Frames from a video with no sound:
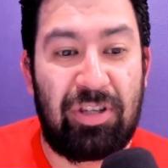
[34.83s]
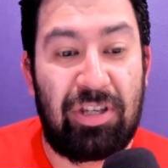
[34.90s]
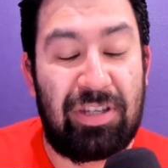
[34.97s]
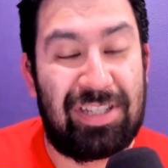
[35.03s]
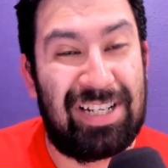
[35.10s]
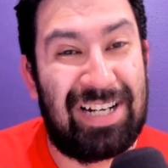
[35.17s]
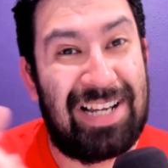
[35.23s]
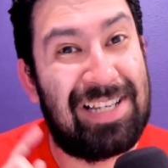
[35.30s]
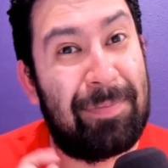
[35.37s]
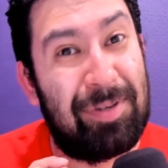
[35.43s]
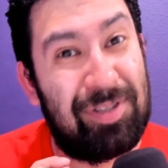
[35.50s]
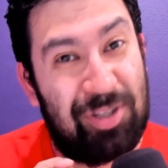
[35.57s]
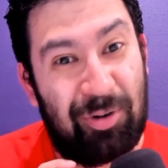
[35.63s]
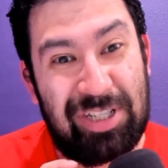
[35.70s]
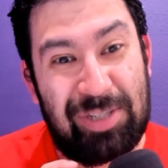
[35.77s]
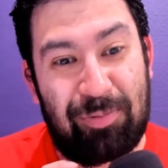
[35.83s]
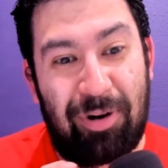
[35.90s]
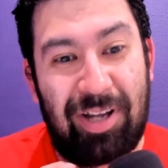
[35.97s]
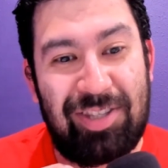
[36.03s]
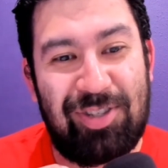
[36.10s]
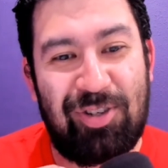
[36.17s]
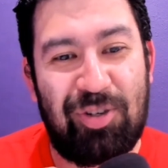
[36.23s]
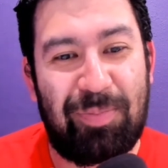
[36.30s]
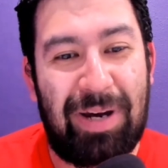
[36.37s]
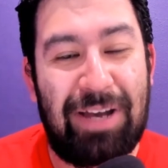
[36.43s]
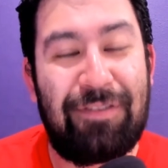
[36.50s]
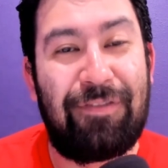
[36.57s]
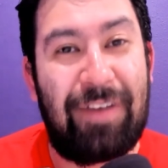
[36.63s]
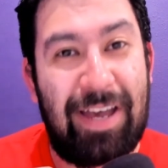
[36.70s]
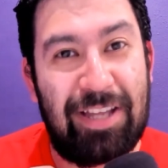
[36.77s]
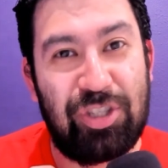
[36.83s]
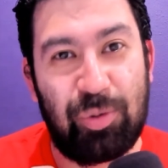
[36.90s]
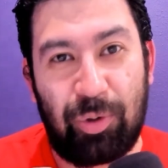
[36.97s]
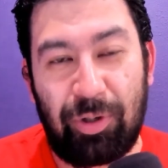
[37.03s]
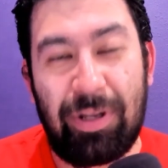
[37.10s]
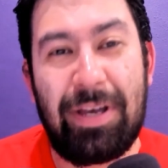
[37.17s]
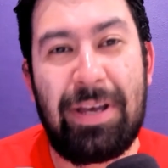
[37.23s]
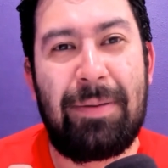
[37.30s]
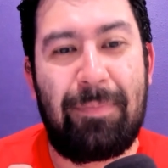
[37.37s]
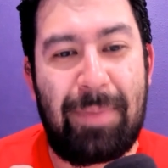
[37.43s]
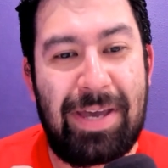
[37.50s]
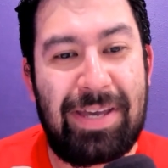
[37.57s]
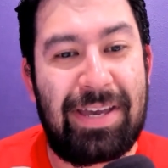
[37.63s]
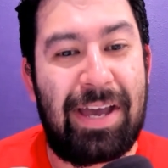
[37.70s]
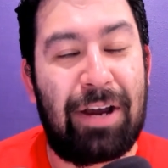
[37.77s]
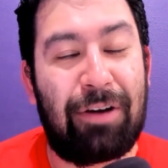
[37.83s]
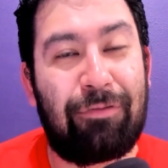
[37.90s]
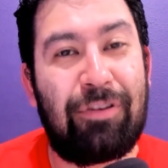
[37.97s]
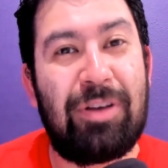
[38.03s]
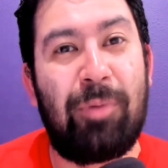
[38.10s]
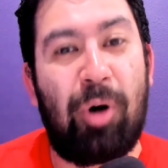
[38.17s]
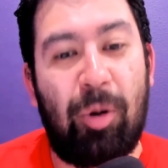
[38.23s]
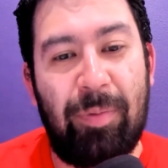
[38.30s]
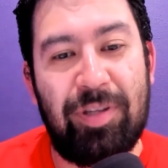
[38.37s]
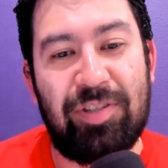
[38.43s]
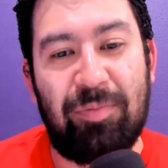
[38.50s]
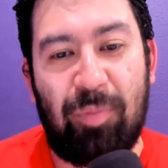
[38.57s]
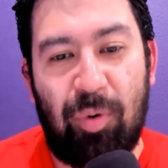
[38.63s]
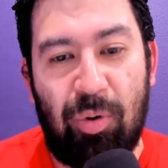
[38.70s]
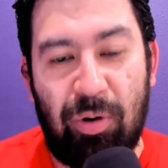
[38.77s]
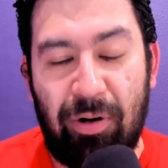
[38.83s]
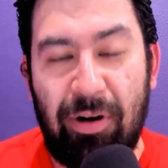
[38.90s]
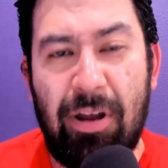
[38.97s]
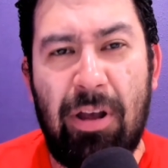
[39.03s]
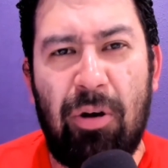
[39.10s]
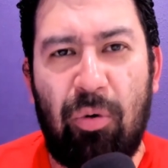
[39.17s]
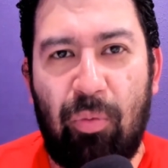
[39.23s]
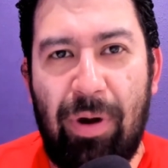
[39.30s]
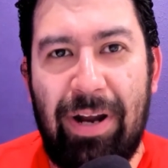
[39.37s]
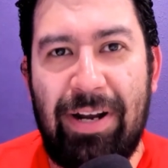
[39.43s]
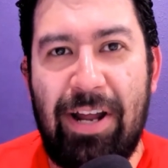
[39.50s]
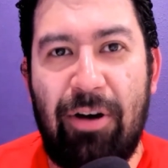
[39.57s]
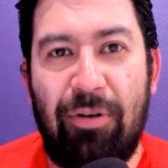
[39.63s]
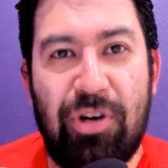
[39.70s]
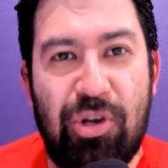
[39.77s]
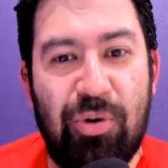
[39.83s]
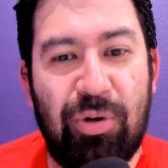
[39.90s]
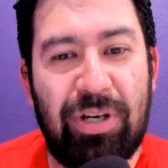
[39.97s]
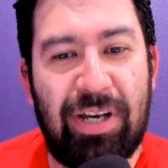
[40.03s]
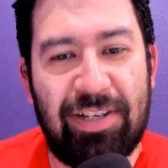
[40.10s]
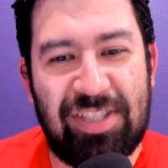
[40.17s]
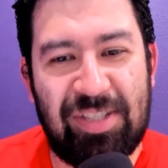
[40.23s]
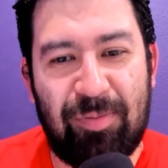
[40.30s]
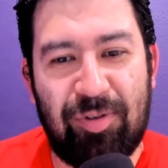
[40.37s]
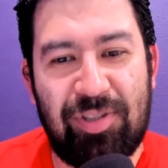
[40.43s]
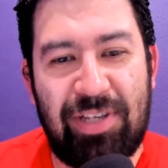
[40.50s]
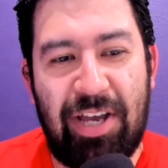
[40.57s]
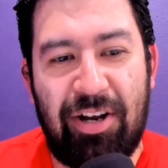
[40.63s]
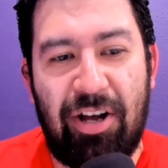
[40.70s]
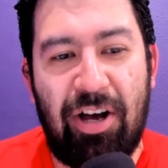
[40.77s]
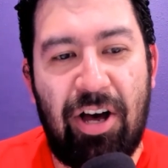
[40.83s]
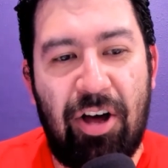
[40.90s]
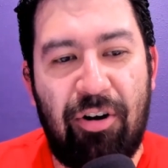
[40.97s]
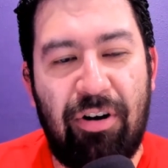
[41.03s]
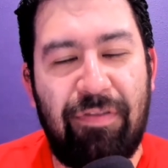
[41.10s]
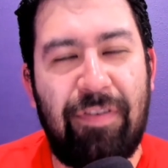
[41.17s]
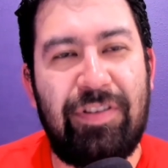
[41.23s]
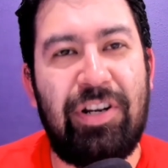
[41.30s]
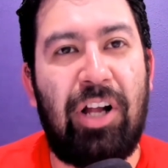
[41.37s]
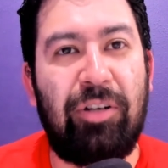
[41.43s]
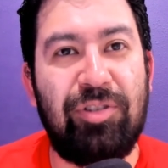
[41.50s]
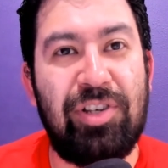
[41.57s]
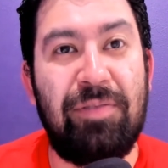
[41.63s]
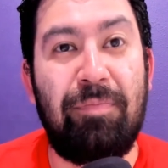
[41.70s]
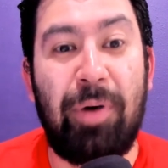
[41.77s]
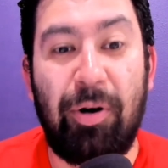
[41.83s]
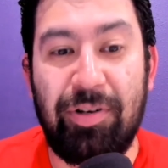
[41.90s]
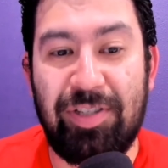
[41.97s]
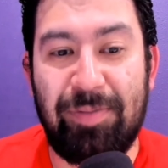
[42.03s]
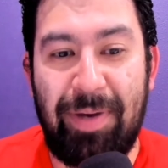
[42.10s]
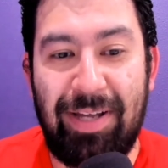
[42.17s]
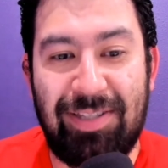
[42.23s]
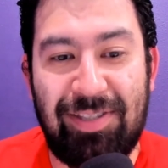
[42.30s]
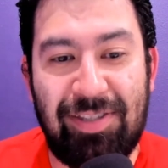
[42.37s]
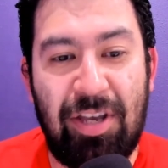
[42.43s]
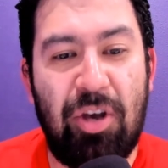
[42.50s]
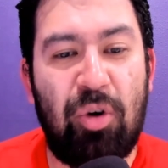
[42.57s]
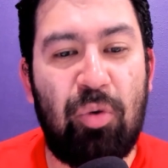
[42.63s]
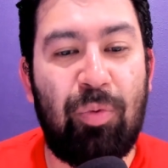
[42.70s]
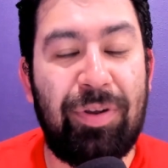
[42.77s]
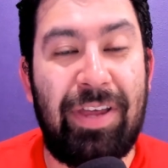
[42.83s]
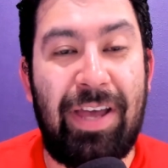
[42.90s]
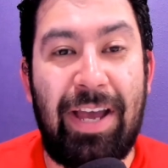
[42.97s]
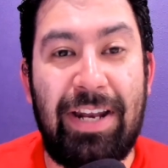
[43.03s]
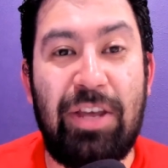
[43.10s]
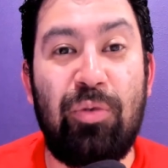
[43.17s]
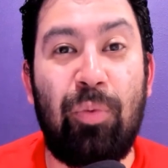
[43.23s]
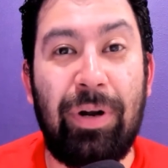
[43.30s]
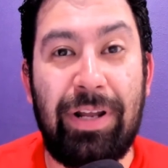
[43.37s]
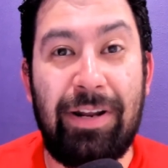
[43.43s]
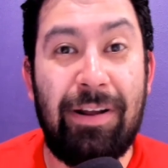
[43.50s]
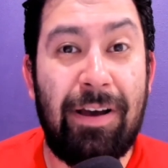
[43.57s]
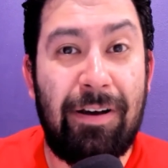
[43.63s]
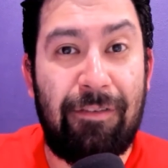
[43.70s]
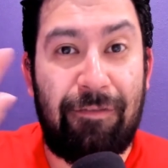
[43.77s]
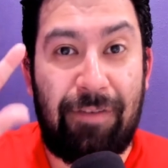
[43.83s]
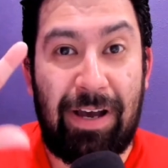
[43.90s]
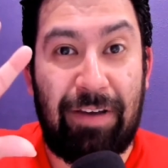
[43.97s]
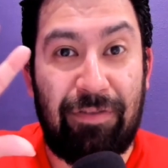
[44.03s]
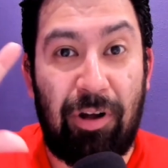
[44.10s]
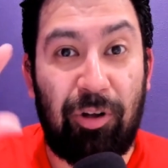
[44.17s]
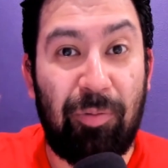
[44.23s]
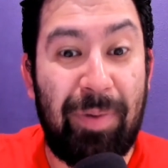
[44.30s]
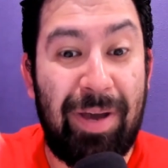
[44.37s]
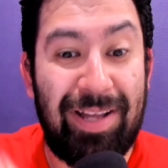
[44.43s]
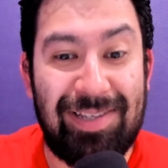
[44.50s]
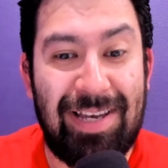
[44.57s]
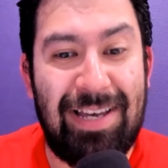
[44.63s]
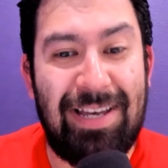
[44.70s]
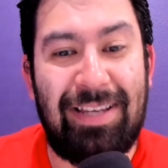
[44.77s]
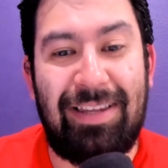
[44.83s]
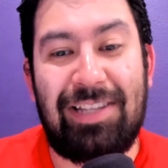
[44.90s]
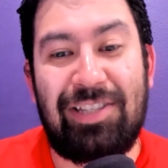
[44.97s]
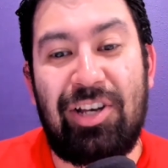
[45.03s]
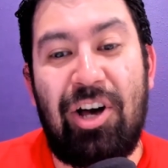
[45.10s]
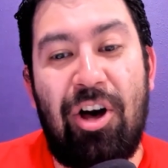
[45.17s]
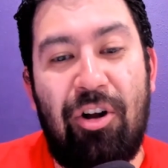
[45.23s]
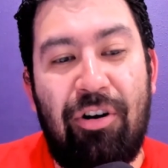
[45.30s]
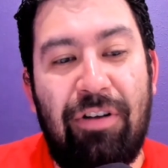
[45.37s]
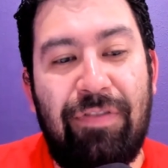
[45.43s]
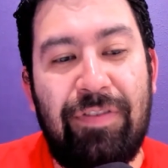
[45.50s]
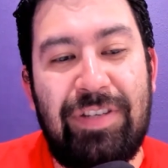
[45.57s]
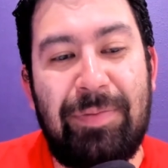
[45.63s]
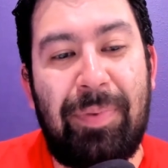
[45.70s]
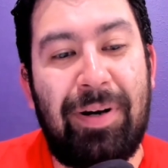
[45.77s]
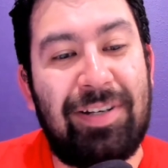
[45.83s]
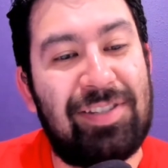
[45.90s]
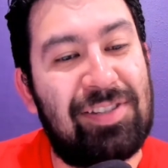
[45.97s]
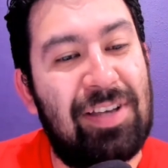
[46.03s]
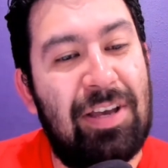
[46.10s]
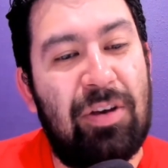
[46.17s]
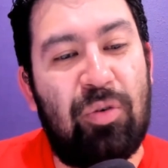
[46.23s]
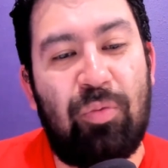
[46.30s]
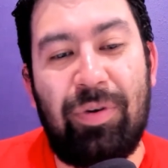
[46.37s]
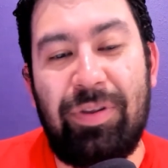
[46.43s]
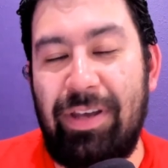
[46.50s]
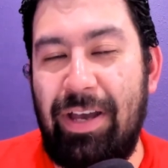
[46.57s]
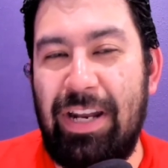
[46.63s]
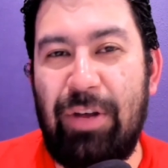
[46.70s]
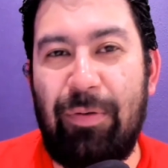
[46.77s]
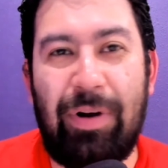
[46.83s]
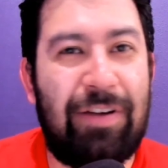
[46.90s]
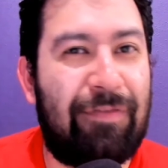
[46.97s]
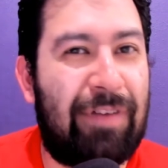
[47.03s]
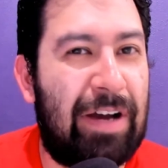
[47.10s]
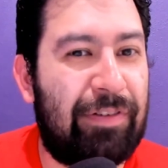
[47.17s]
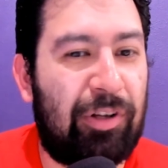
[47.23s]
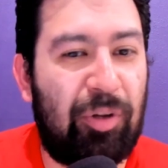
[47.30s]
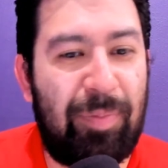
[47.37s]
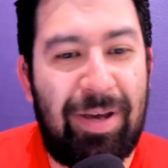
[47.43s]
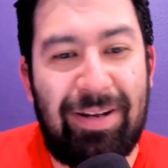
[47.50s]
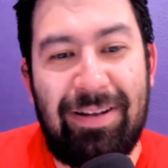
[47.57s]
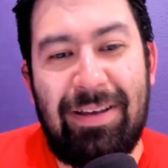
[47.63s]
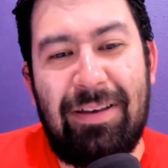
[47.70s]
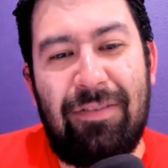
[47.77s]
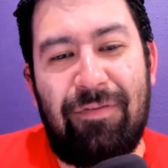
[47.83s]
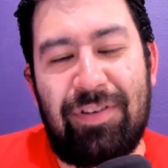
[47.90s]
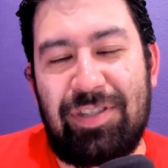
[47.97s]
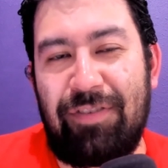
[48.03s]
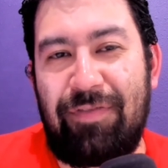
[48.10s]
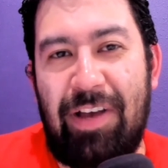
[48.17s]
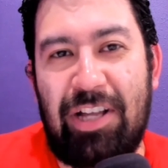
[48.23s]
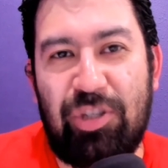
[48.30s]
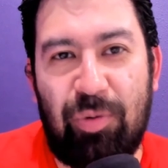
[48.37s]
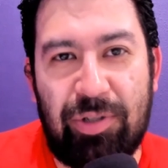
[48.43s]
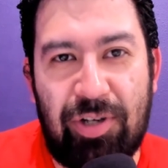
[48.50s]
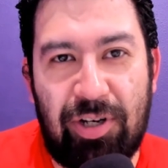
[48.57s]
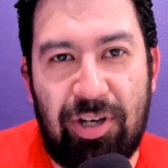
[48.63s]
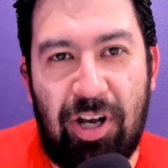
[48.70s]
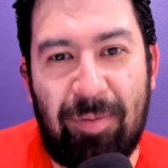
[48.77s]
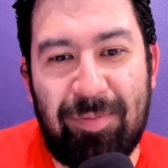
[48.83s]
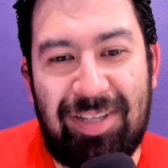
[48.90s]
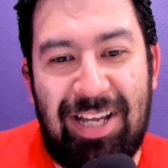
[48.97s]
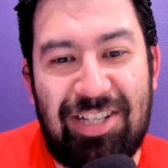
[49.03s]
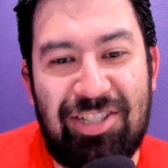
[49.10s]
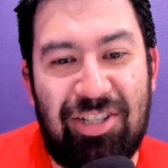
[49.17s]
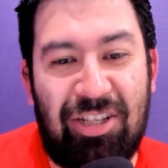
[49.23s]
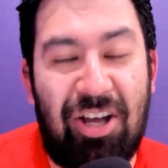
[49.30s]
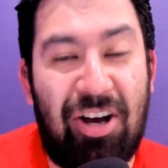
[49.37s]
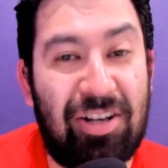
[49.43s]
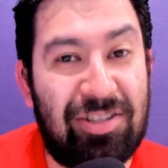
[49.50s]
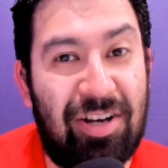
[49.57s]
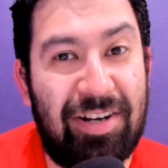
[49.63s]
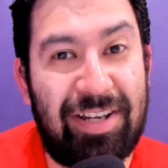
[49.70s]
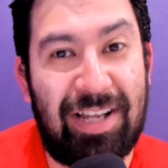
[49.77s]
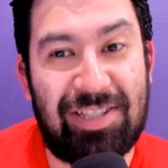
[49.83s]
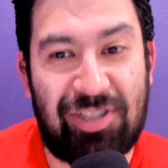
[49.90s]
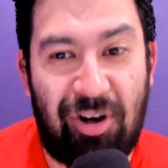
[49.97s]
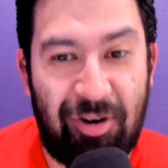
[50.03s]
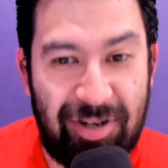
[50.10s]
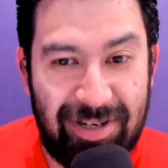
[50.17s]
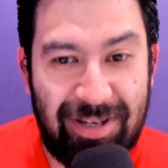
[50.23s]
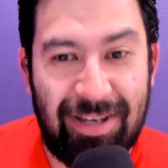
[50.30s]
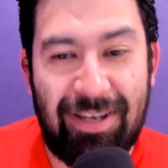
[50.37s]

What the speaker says: is brought to you by FanDuel. Make every moment more. Right now, new customers get $150 in bonus bets with any winning $5 bet. That's $150 with any winning $5 bet. Visit FanDuel.com/LockedOn to get started.